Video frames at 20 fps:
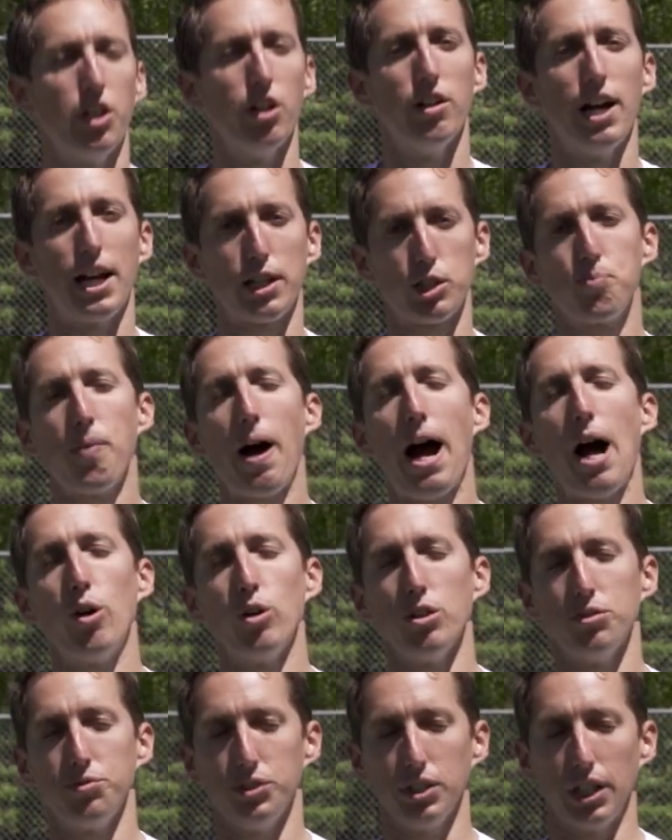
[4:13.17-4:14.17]
your legs
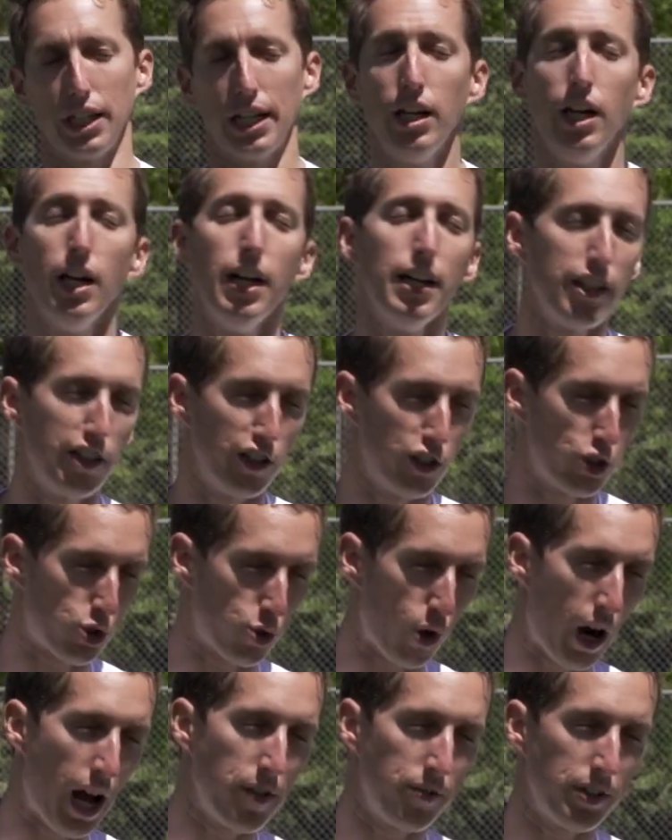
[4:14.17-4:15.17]
powerfully and
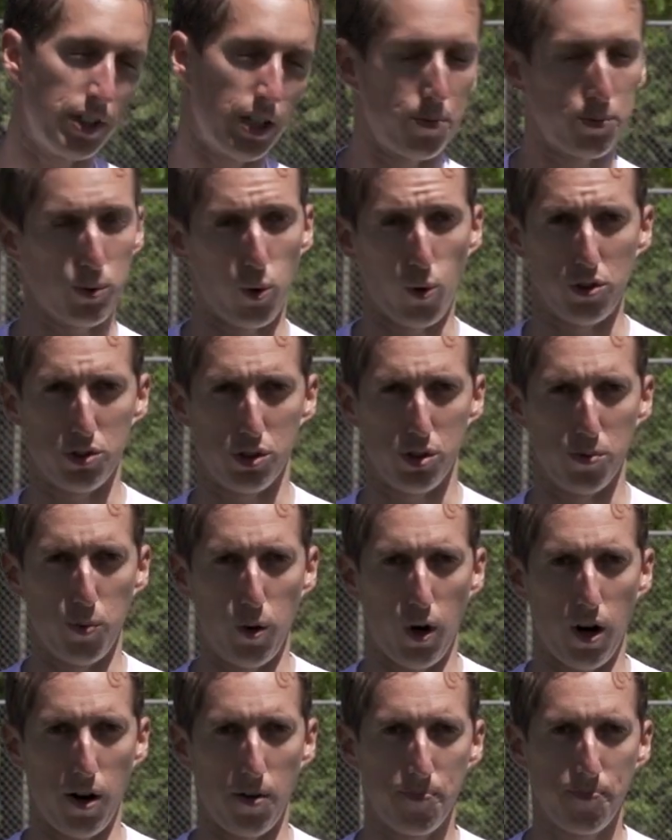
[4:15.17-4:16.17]
driving up towards the
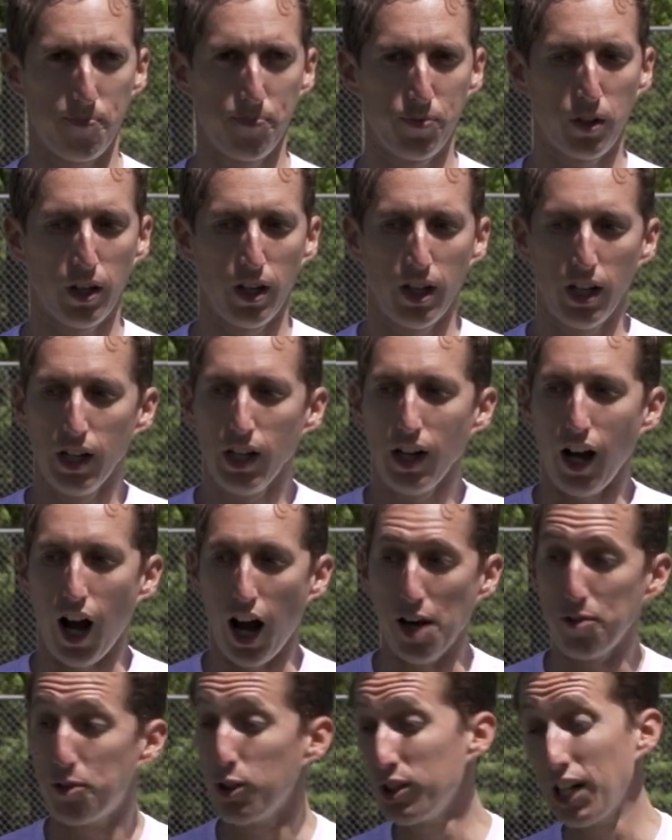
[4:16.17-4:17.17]
ball.
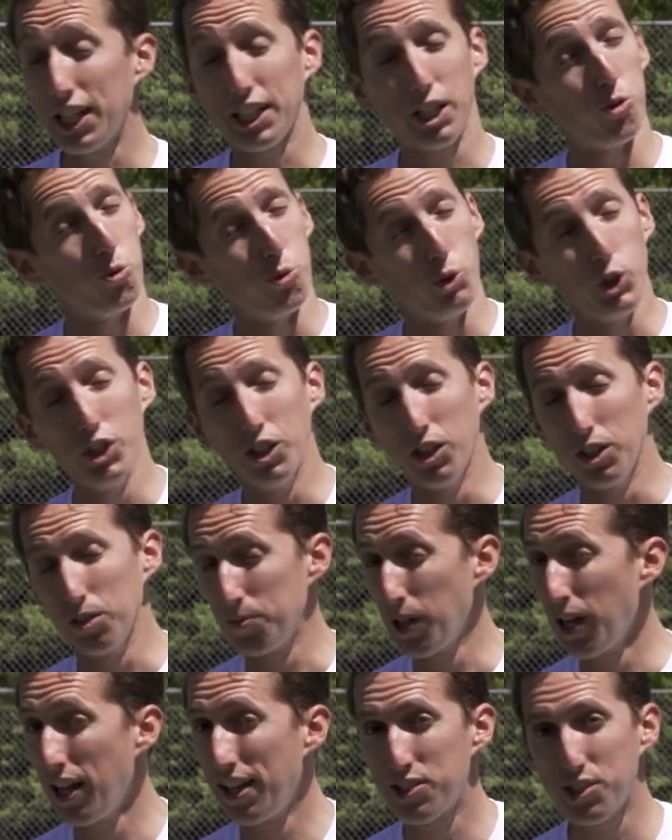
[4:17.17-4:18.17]
Uh, if you'd like a
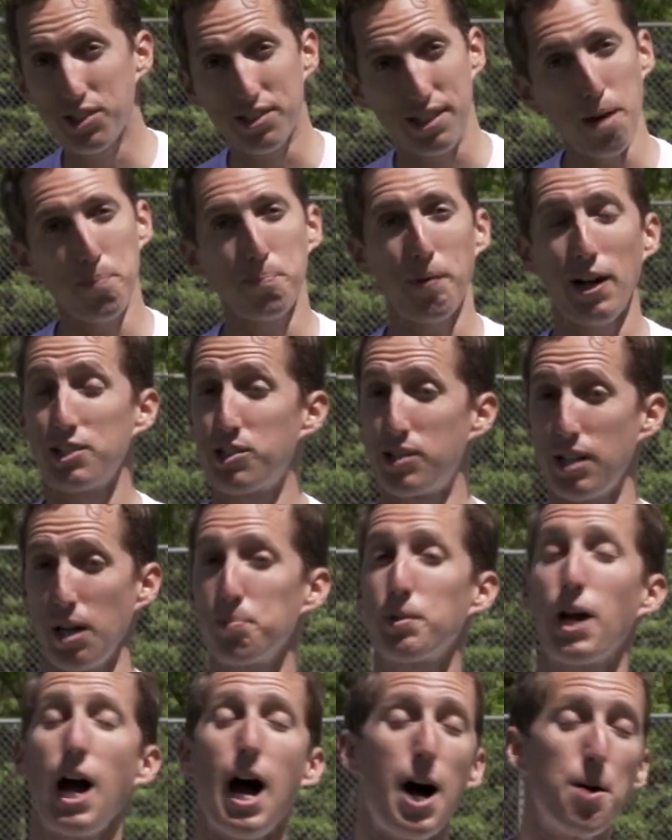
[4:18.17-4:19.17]
real
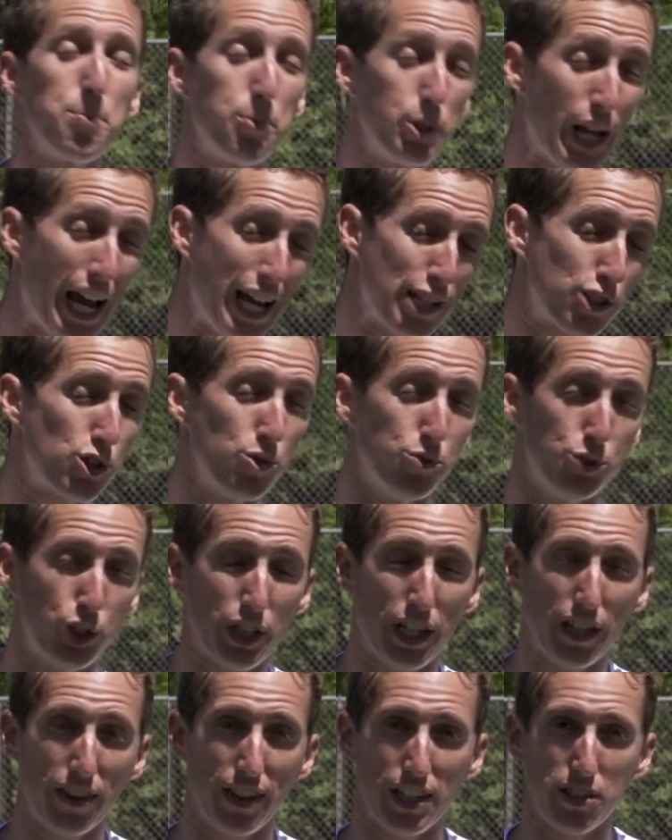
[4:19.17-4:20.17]
step-by-step -step comprehensive
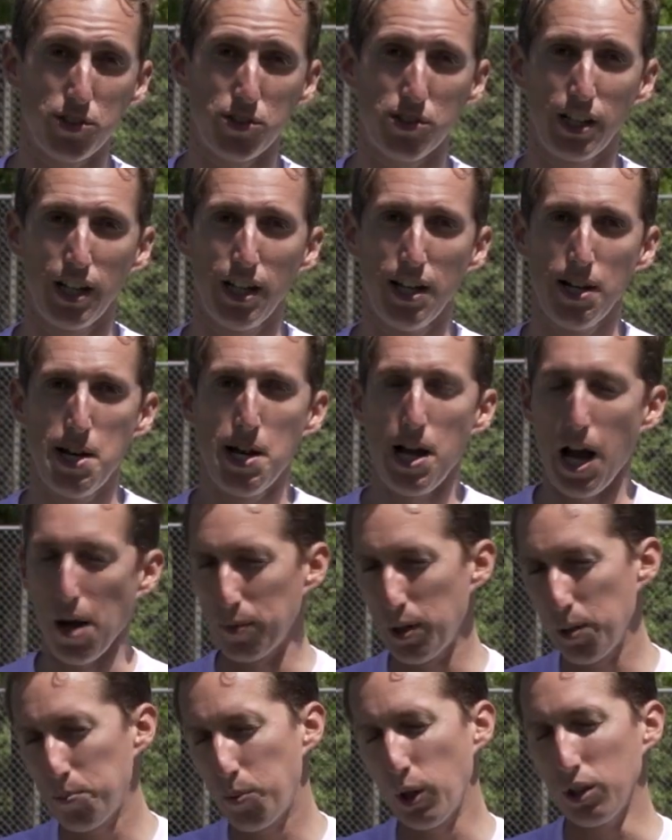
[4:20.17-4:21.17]
look at this, I'm
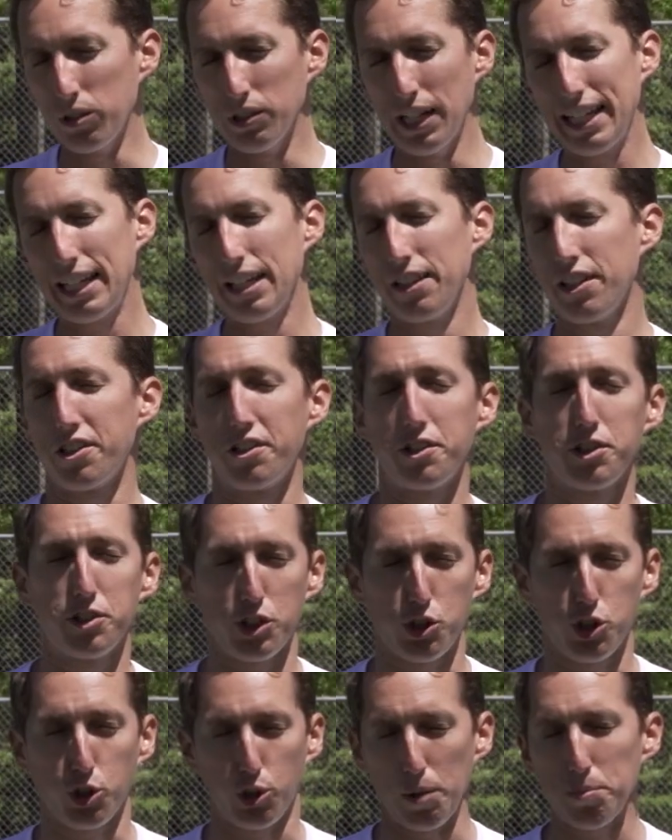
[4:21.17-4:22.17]
gonna put a link in the
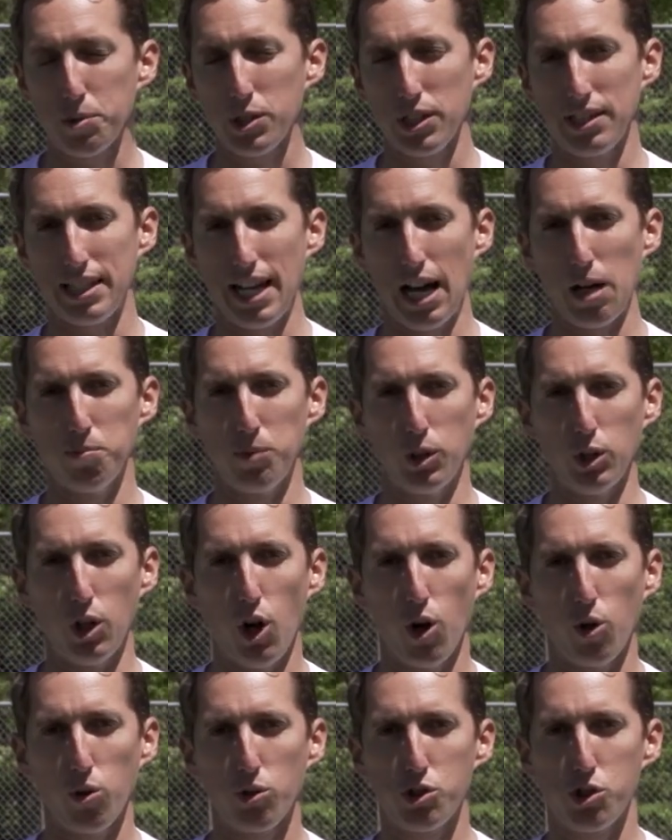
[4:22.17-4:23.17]
description down
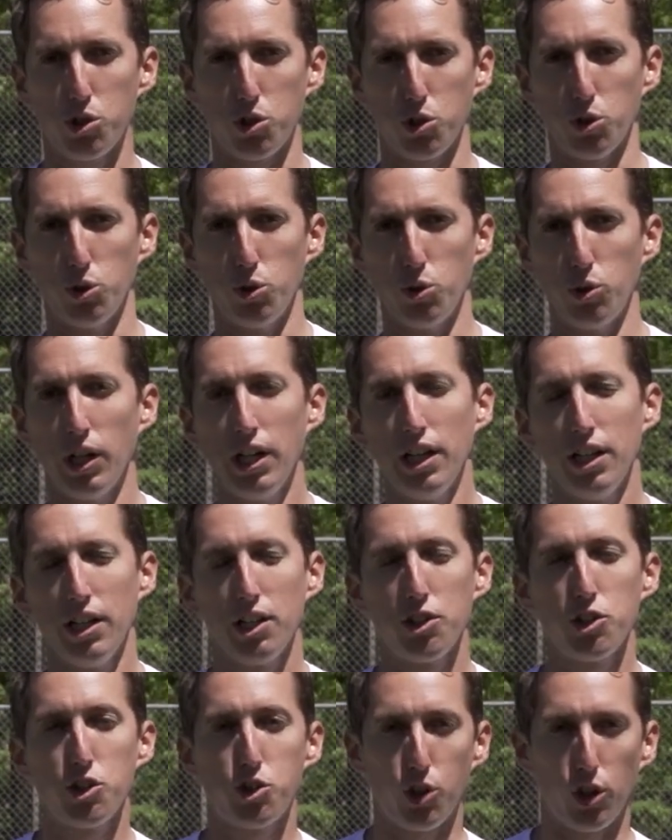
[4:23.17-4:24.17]
below to
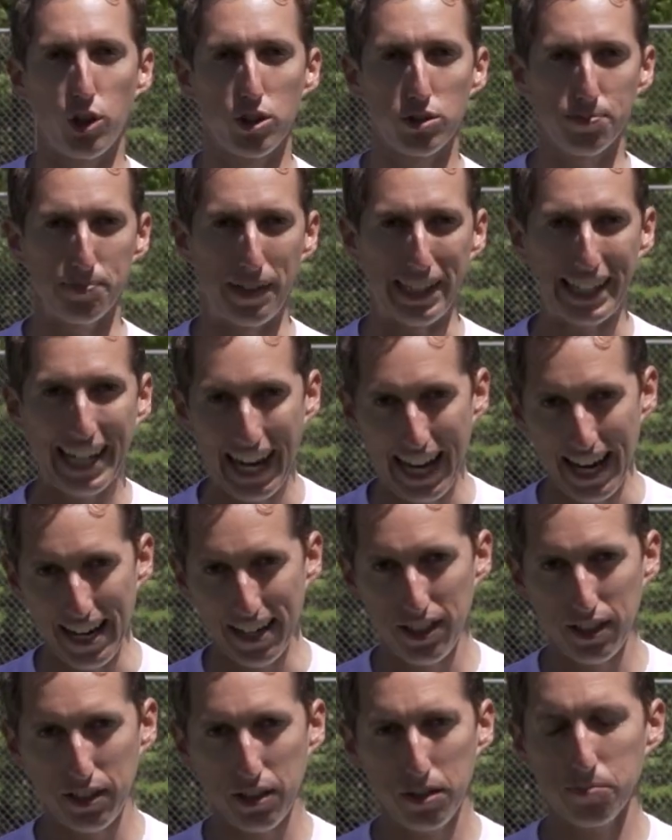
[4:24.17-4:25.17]
Serve
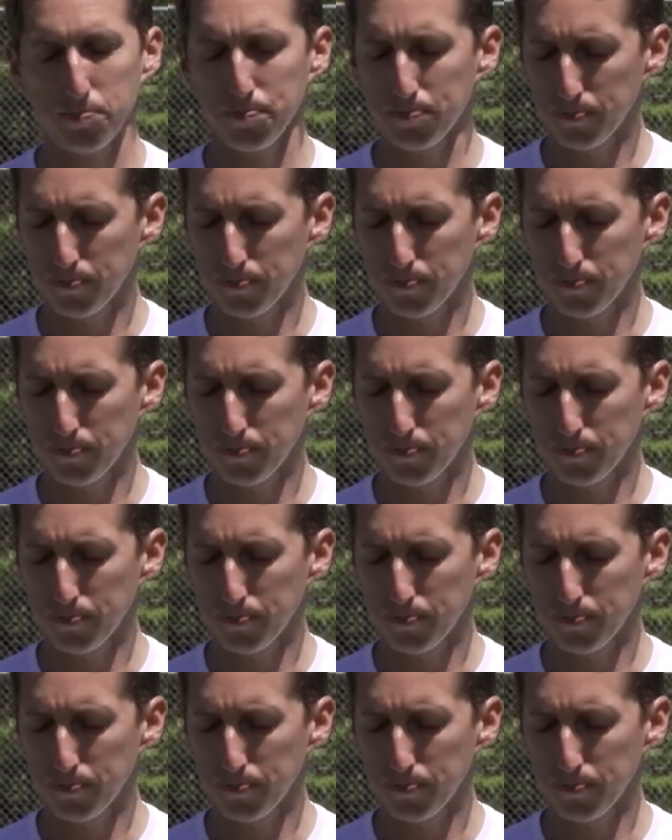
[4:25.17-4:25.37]
Mechanic,